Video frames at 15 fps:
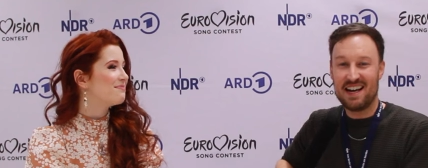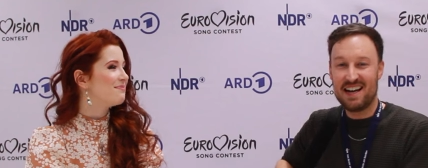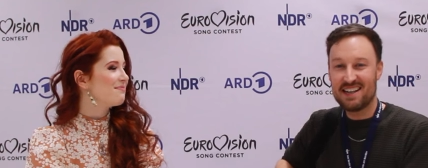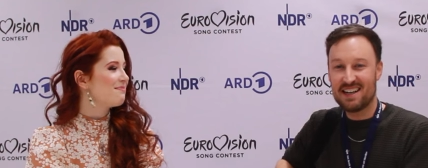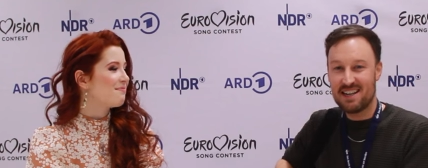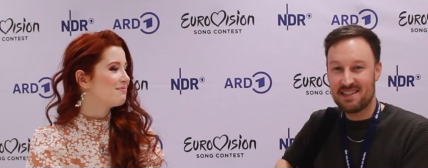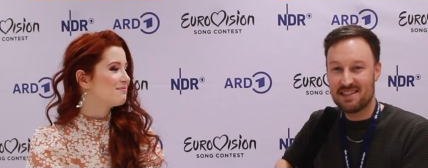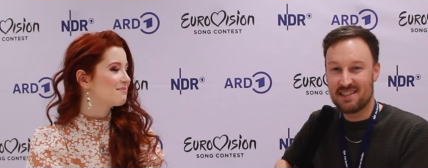Speaker 1: Hey
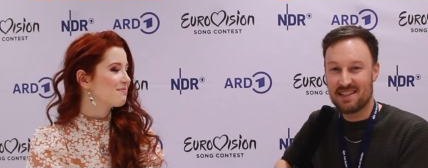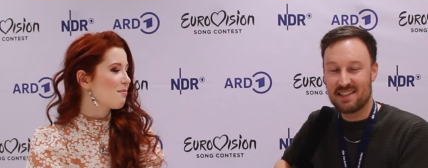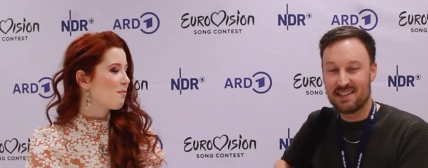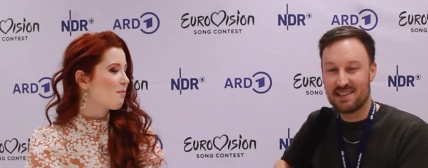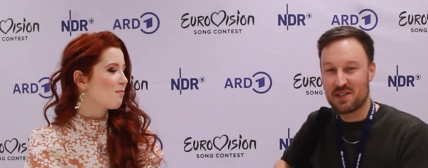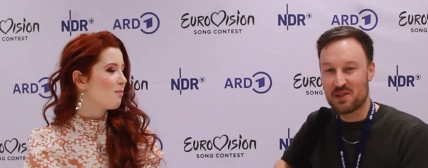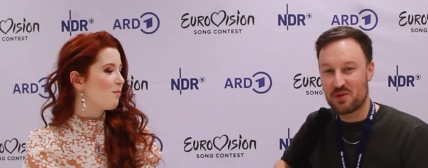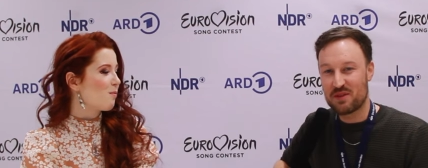guys,
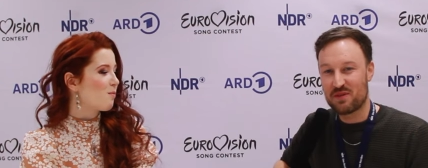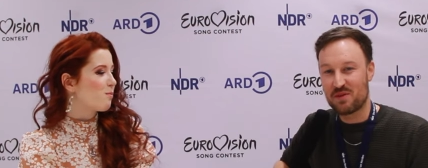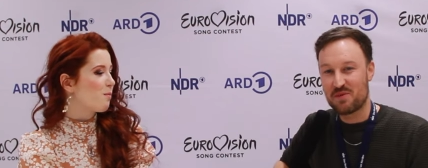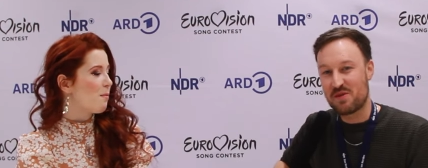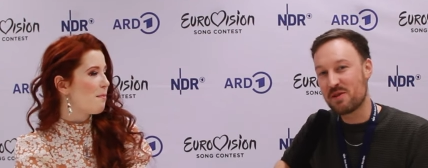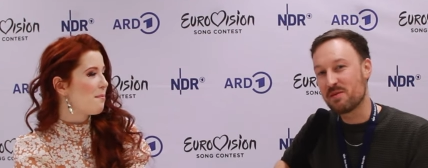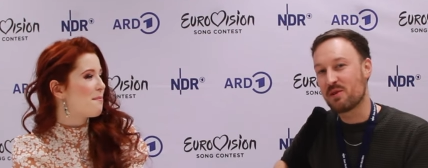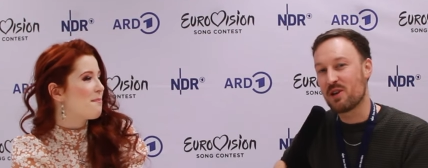this is Rick from
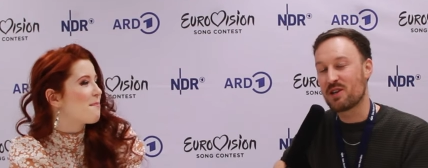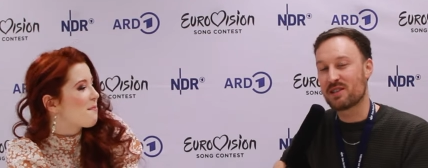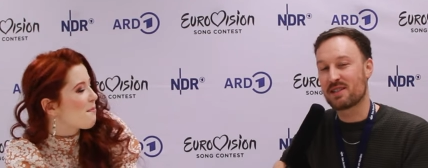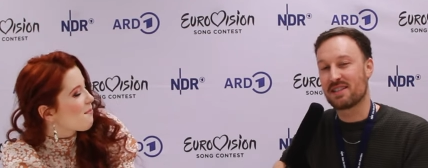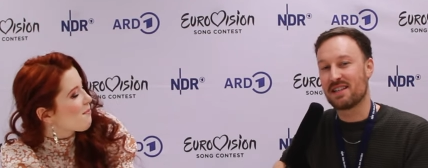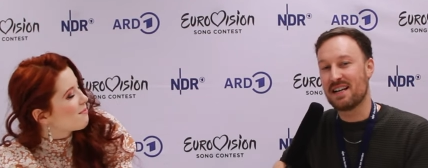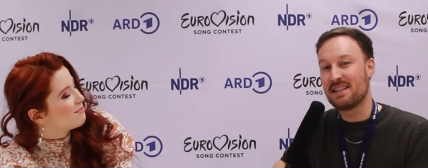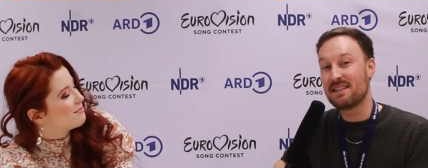
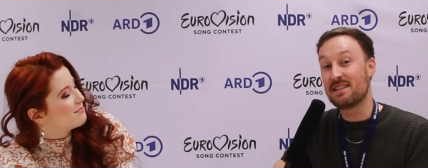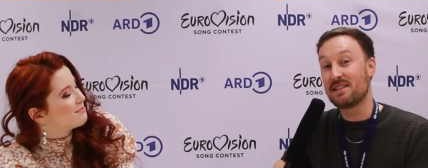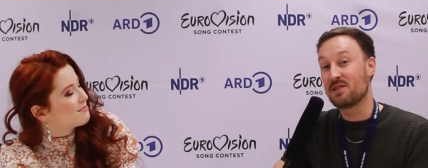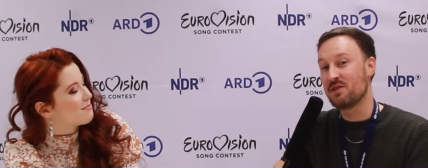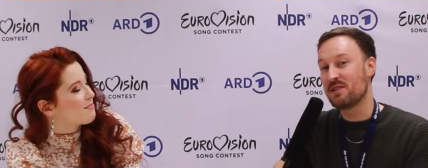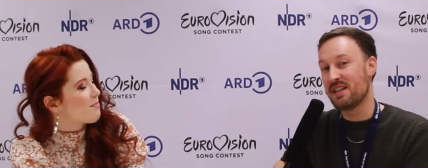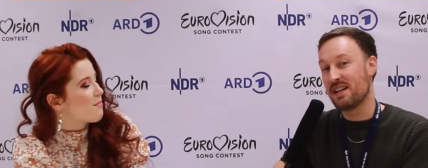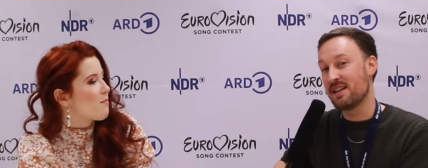wiwibloggs, and
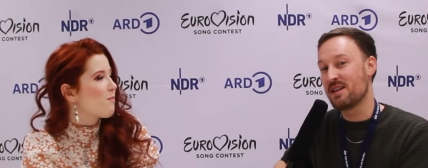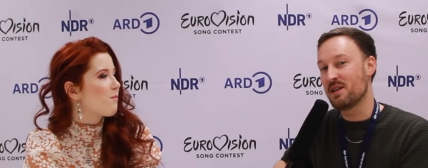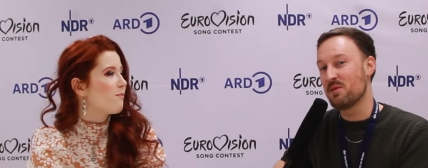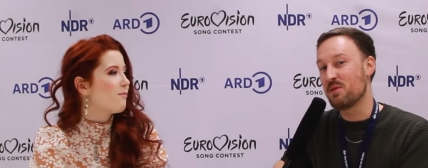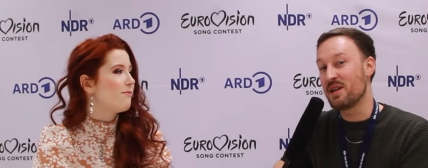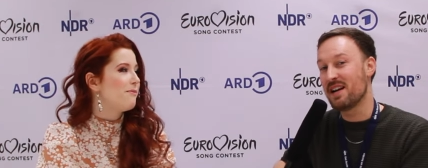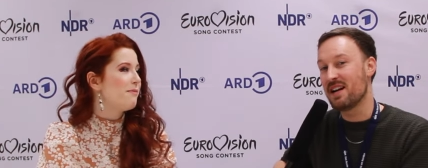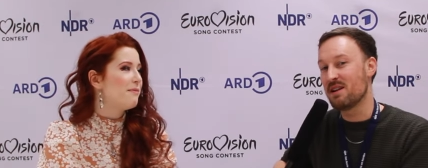today
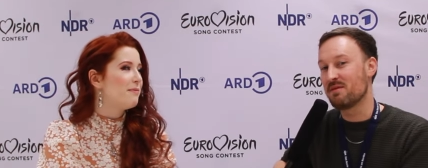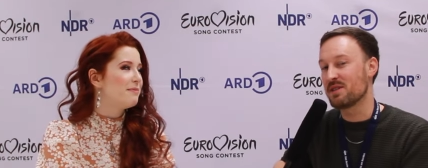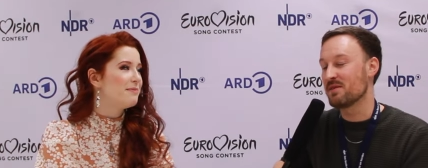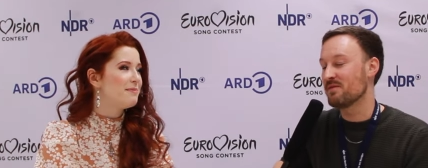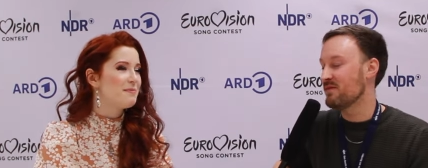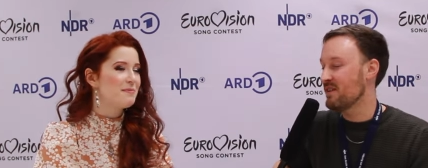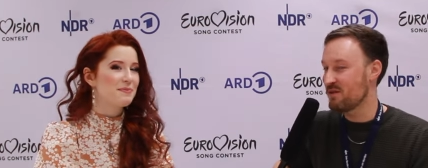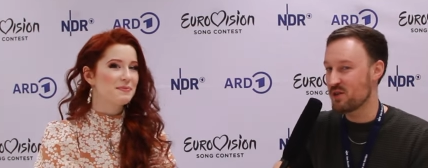we have
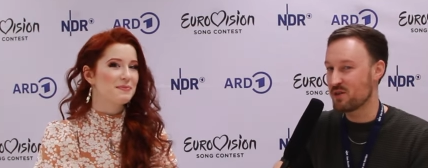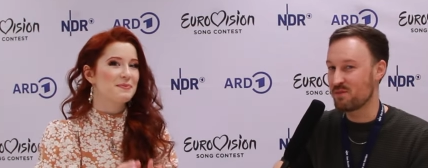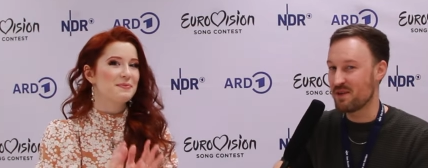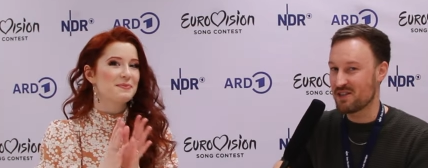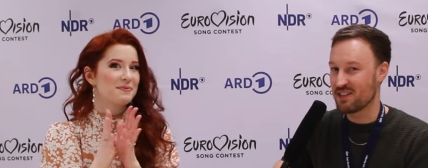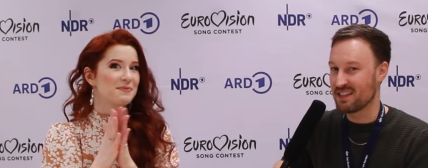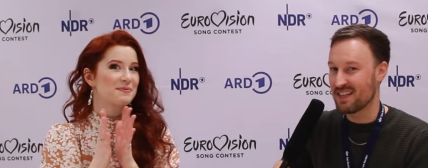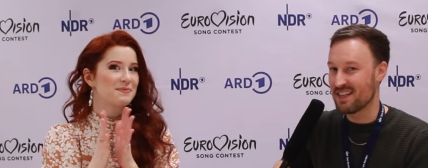a very
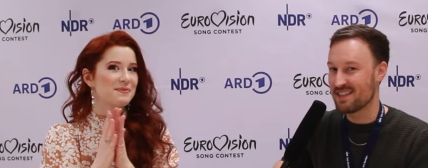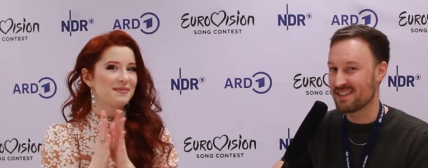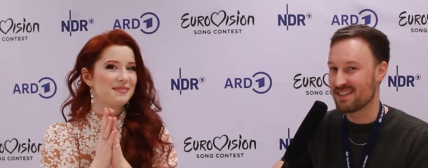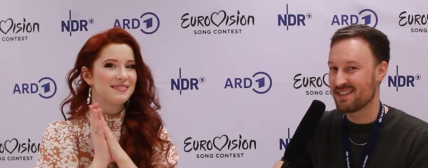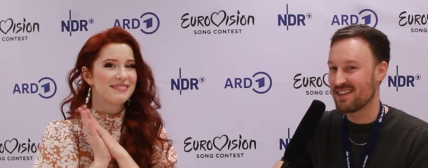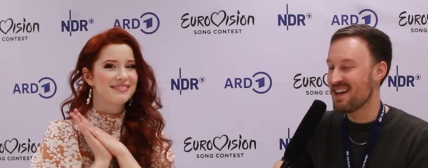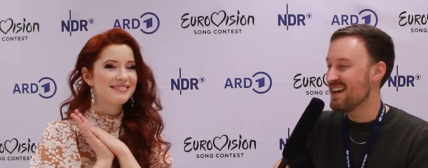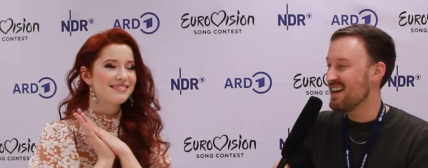special
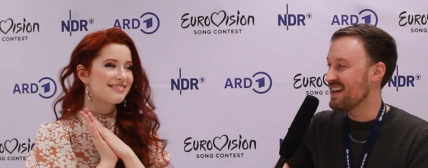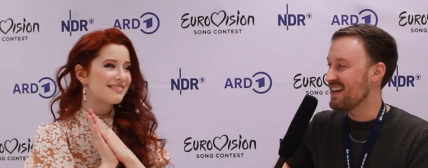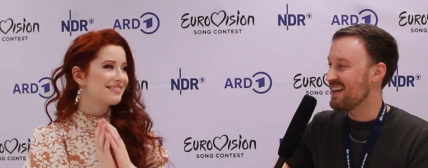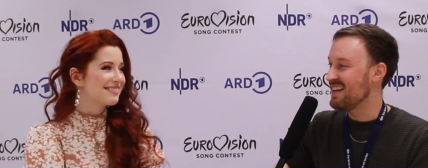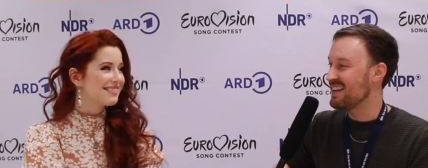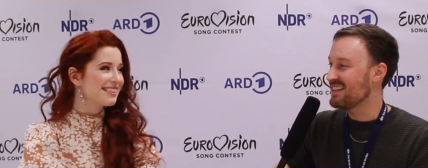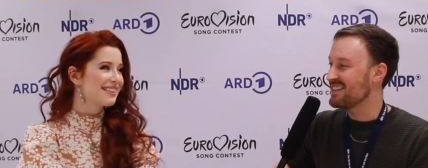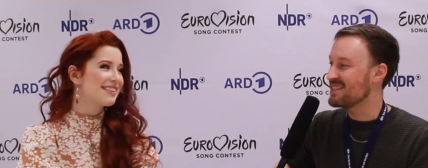guest,
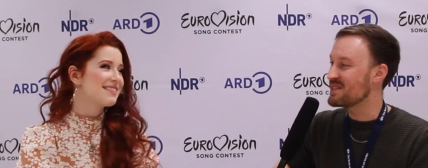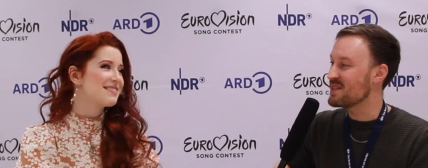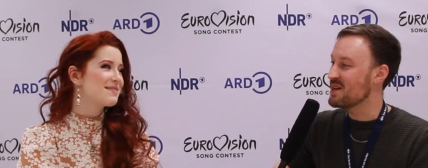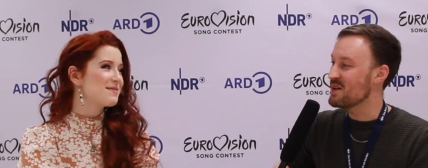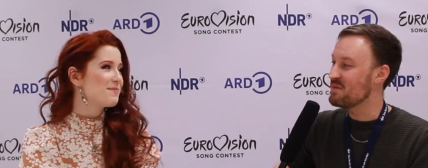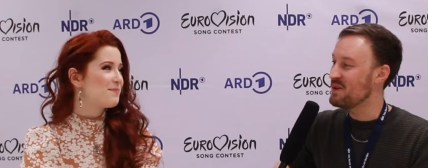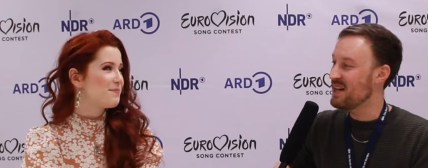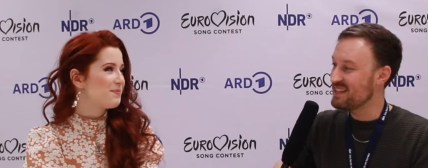and it's
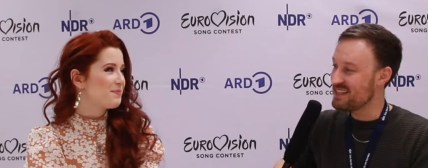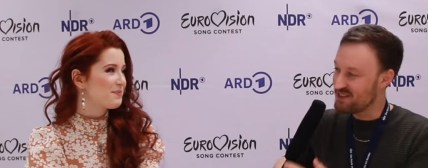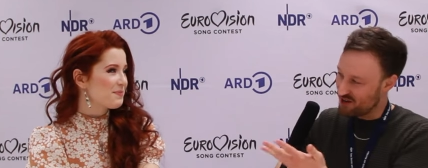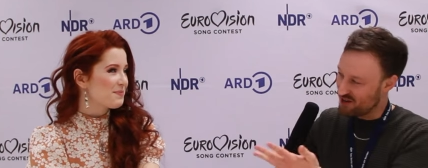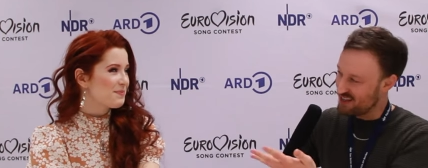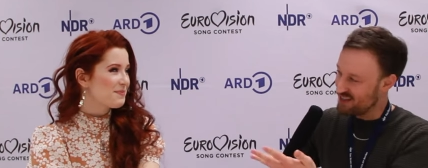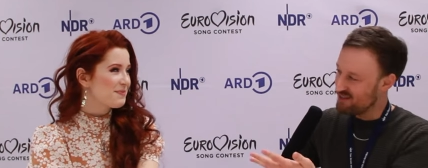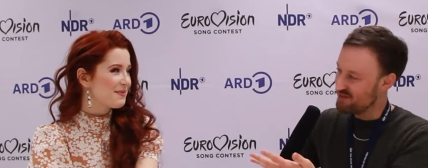Patty
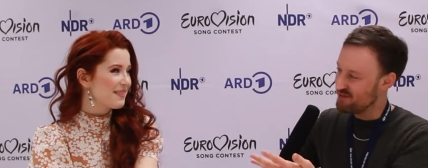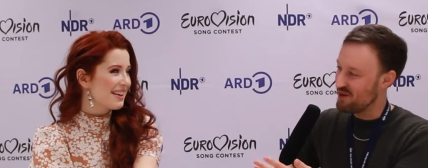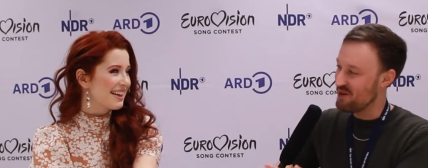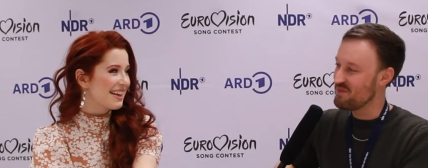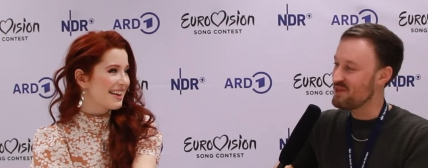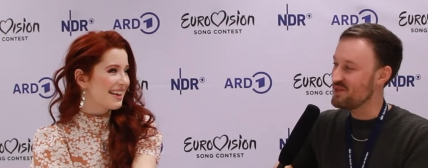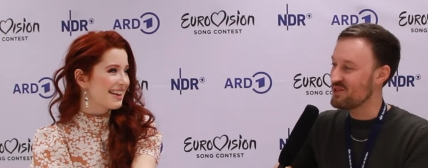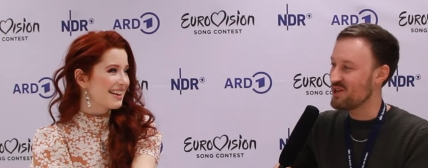Gurdy
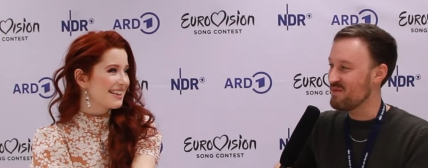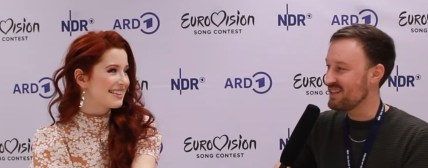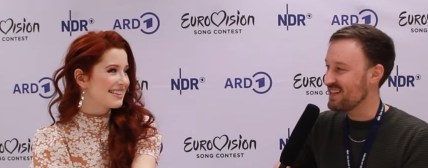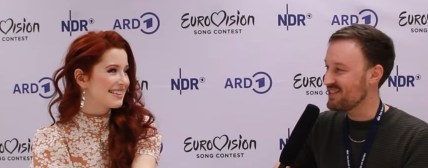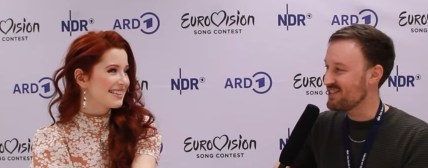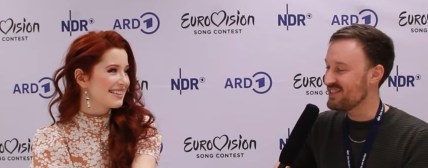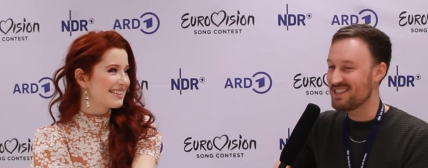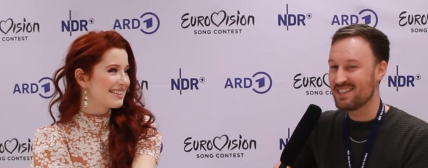from the German
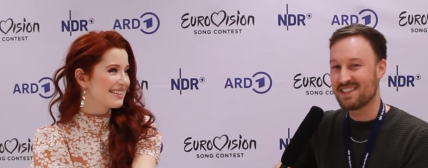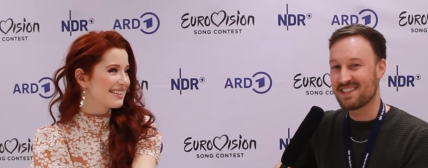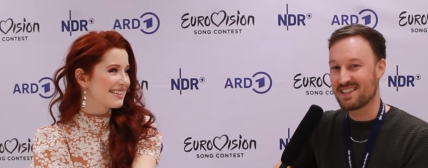National